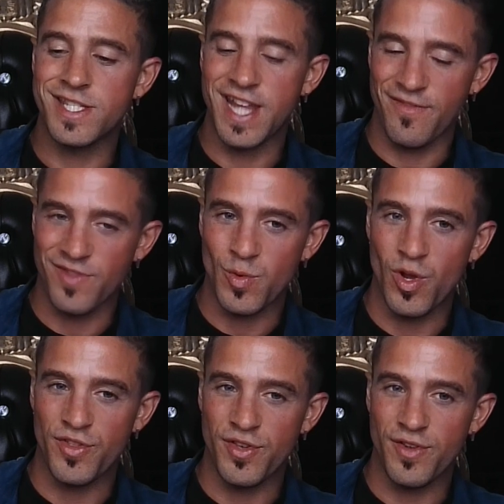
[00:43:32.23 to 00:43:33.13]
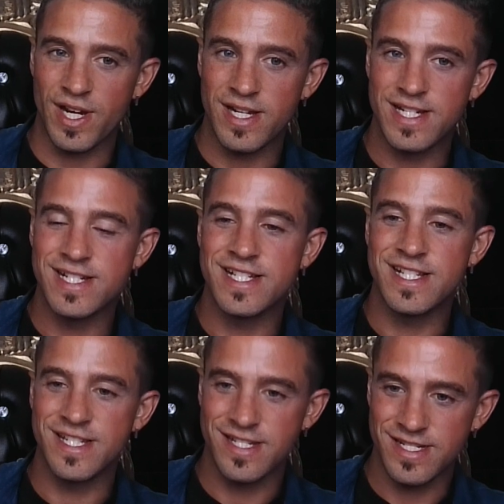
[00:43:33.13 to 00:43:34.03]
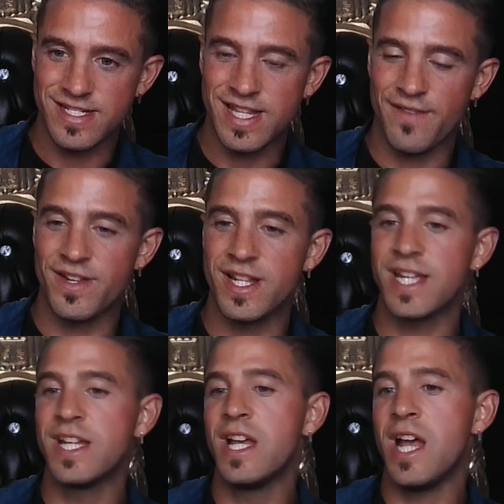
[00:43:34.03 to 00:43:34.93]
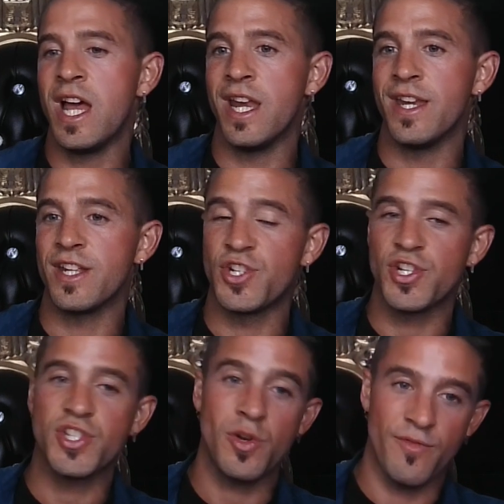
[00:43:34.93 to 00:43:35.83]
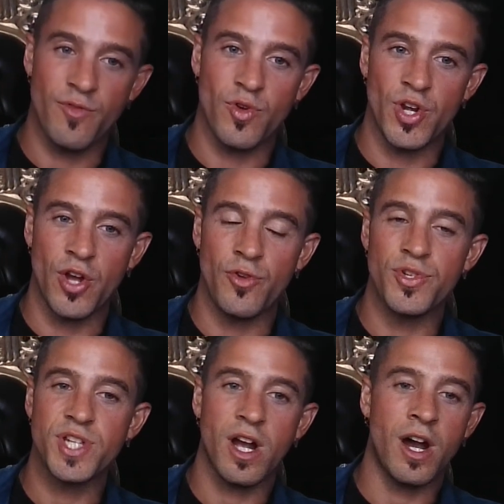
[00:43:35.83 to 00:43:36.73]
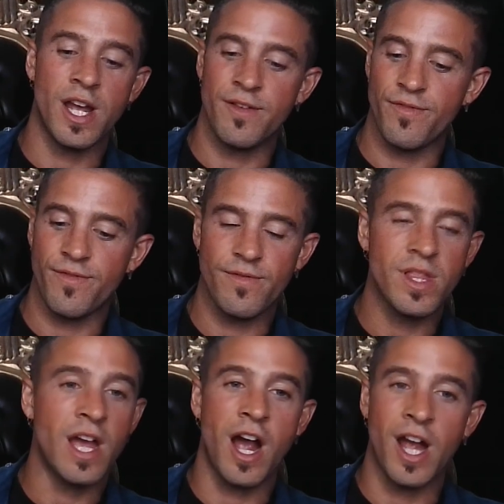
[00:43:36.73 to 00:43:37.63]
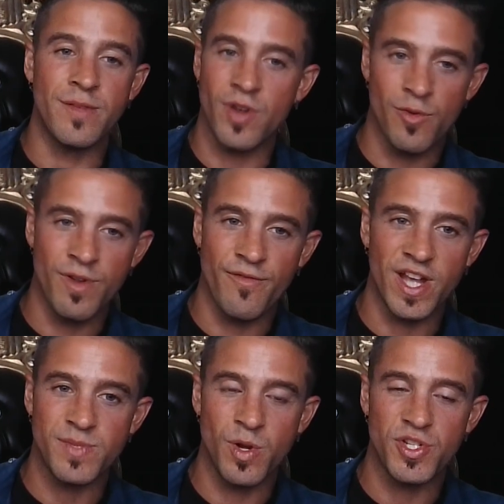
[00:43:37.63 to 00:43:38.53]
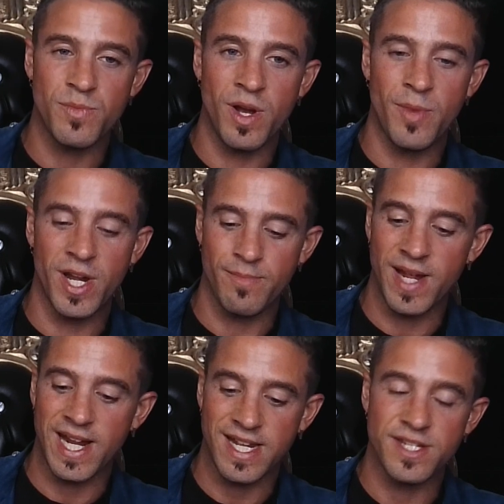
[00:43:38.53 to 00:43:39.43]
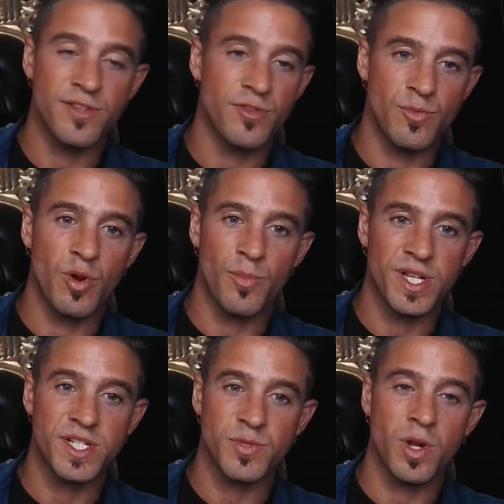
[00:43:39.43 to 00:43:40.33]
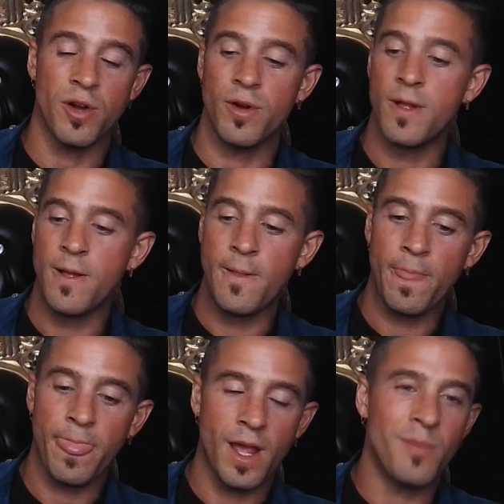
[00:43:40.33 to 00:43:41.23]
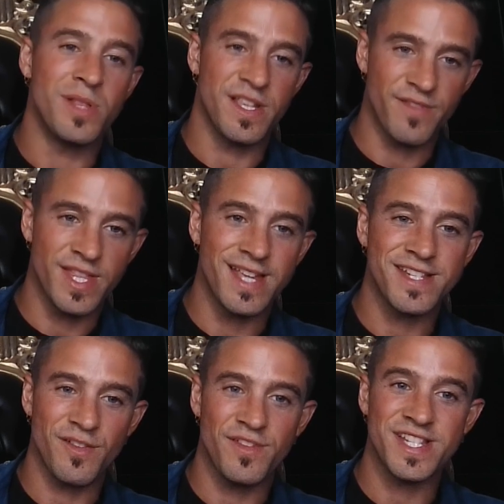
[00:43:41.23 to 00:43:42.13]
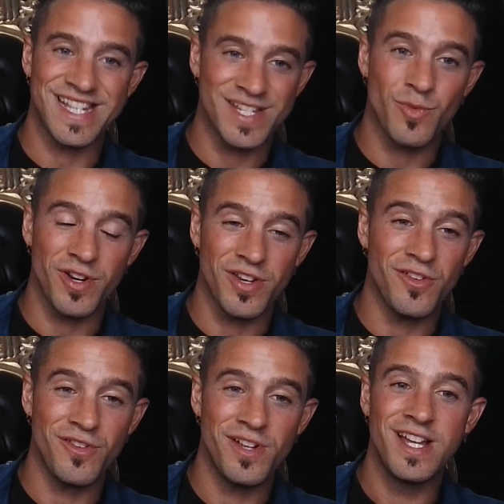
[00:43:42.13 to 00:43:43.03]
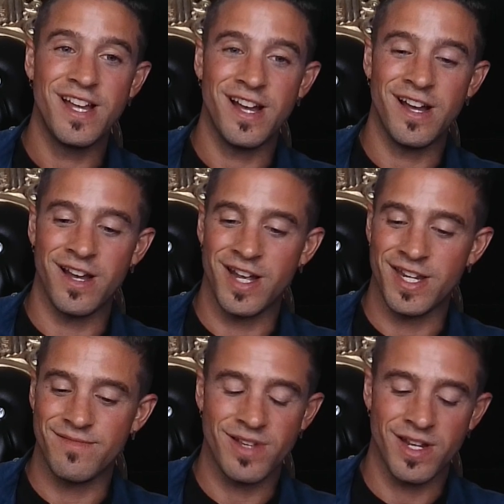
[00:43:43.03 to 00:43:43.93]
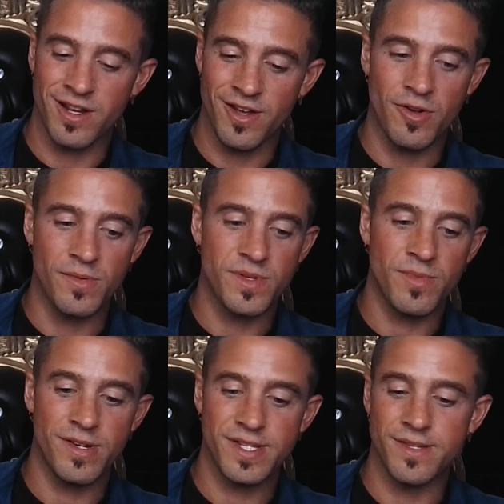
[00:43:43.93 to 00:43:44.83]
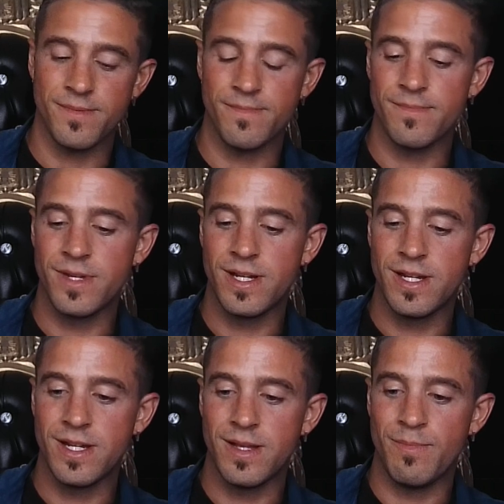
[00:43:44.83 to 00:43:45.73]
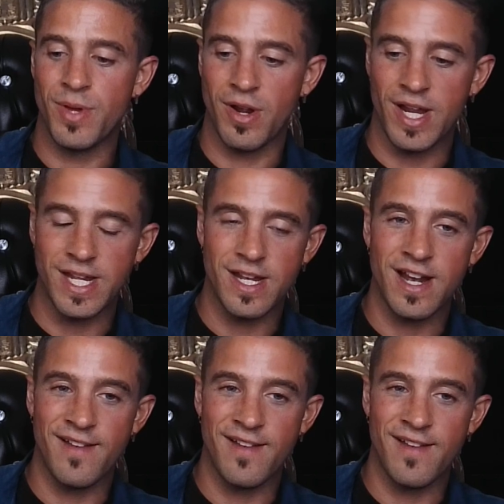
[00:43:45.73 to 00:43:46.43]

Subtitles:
Definitely worth doing. Definitely. And just so everyone knows, I reinvest most of my money back into properties as well. I believe in this. Obviously, it's what I do. I know how to optimize them. But I